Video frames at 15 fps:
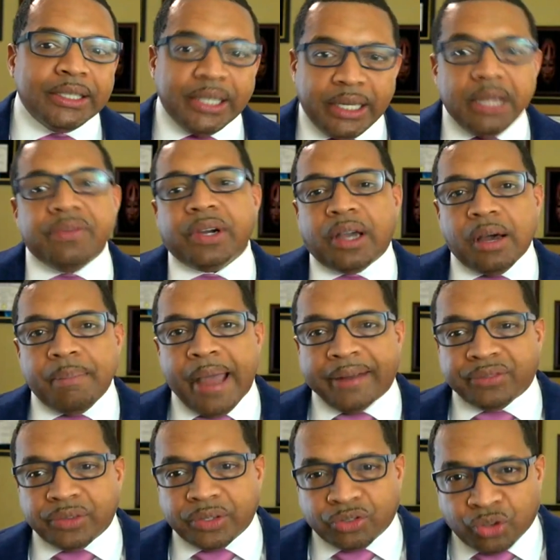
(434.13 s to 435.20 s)
to even come
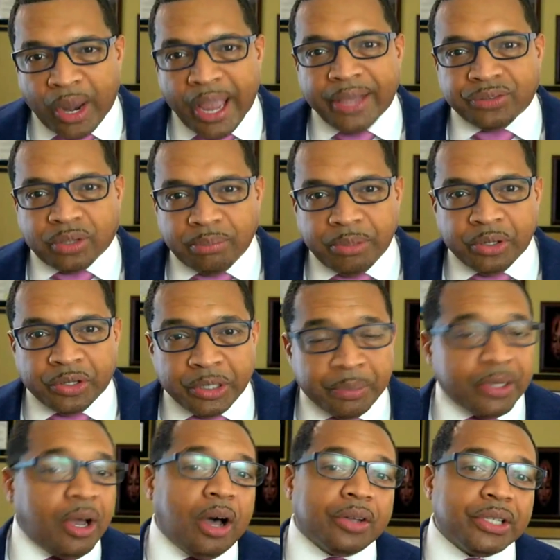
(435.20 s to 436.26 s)
after the trans community,
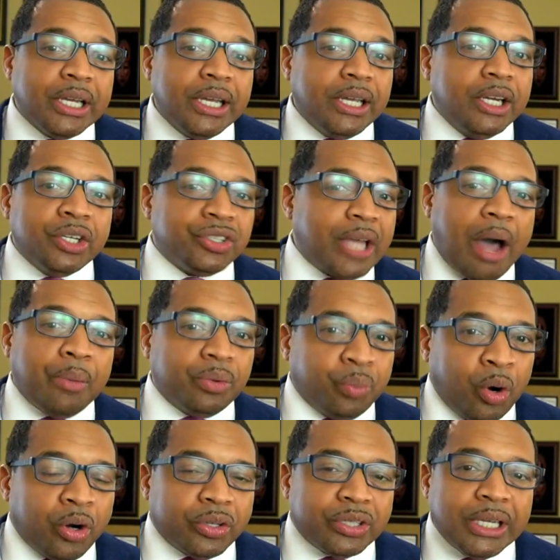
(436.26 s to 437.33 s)
because here's how it
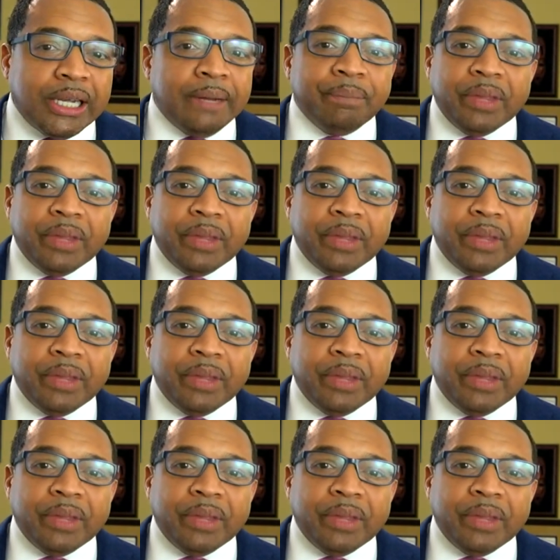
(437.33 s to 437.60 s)
works.